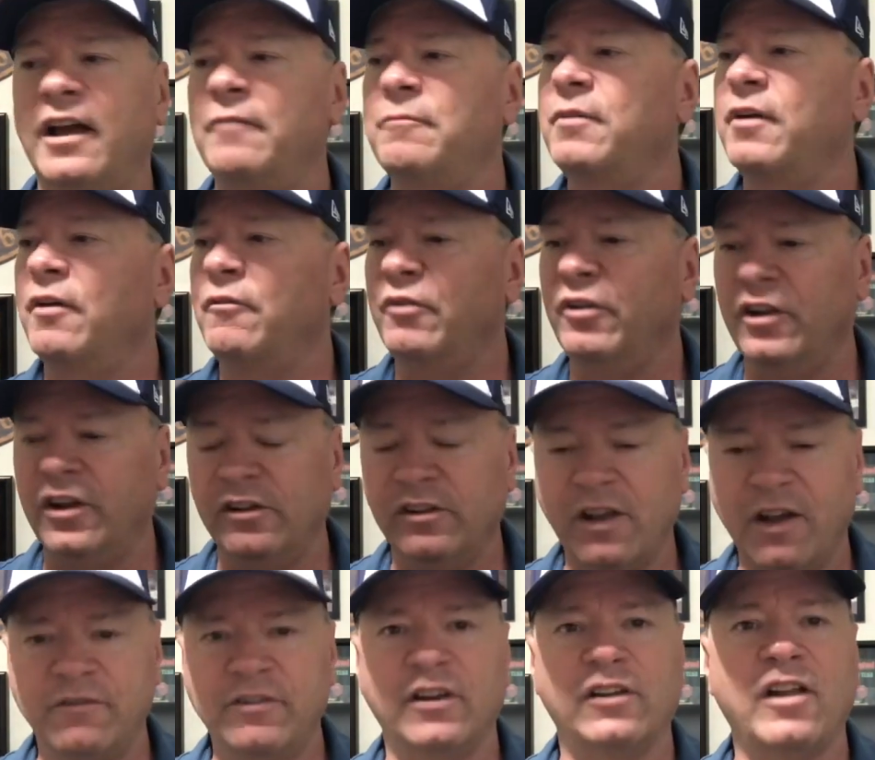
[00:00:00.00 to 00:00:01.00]
I really
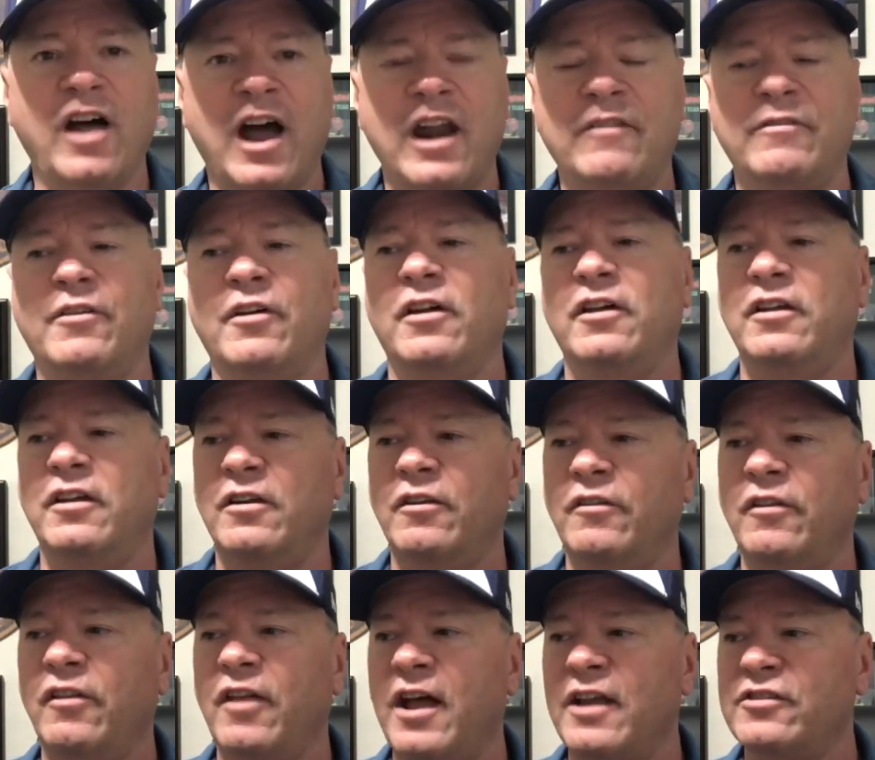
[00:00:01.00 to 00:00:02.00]
loved a lot of the
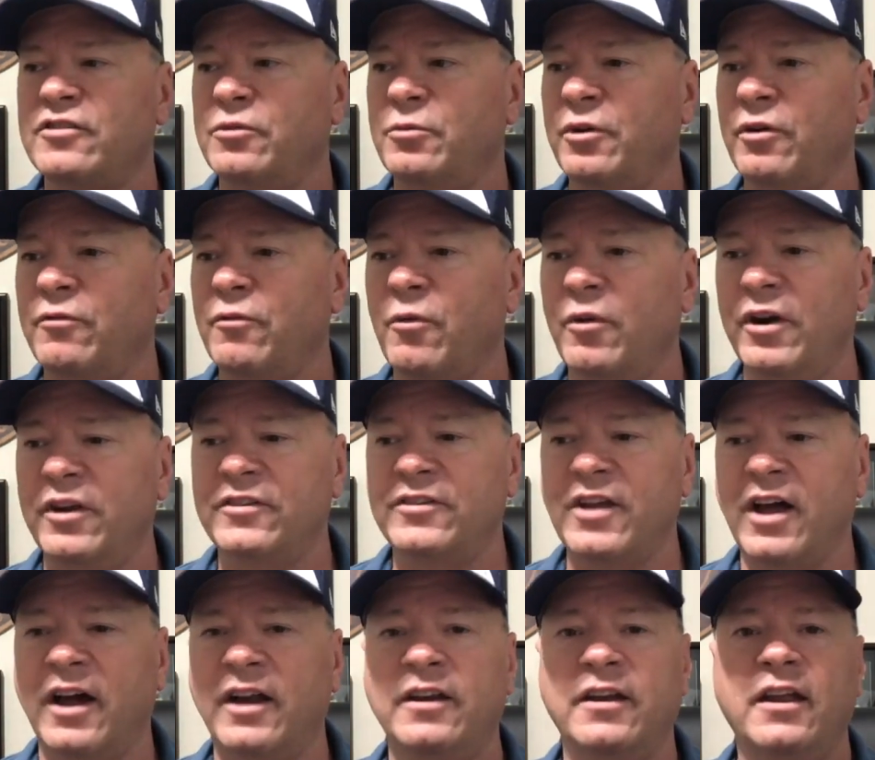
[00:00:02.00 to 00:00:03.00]
last 3 or 4 he's
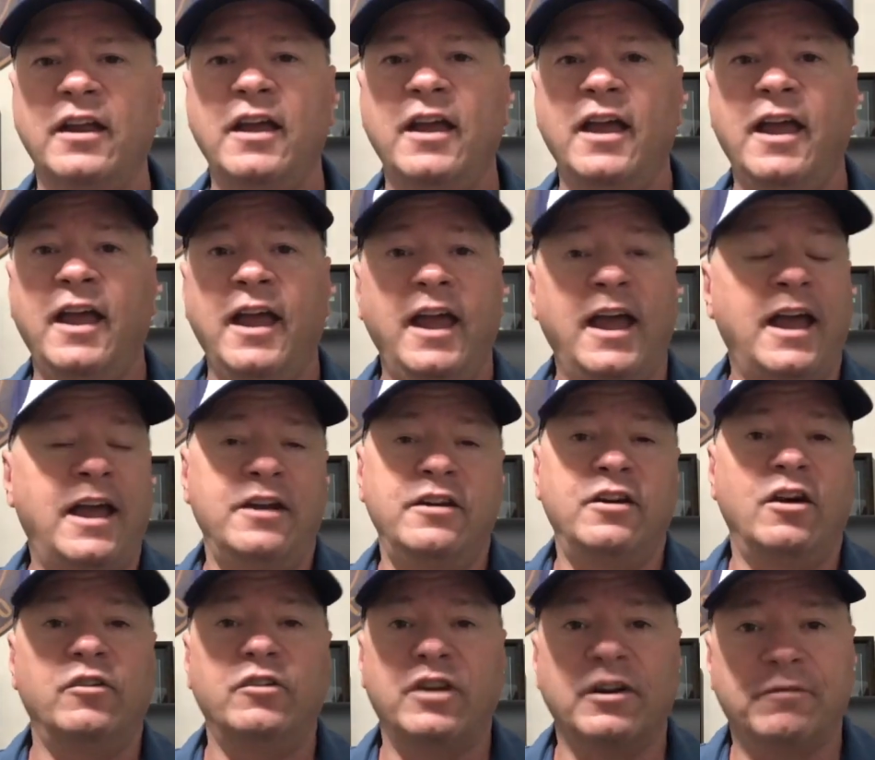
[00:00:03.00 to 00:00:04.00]
done, and
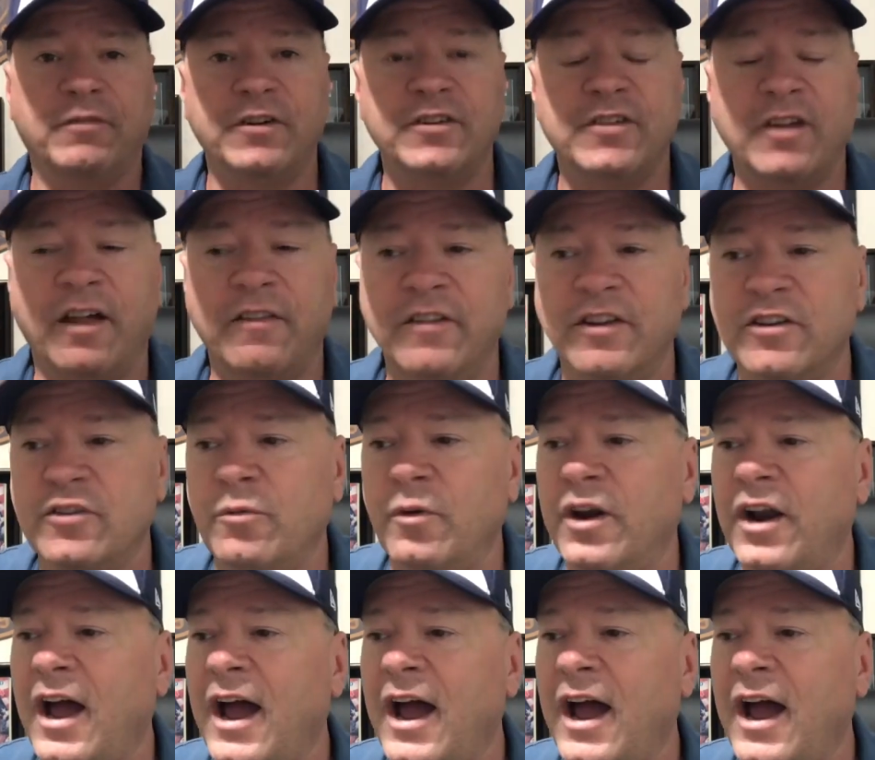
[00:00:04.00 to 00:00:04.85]
no difference on this one.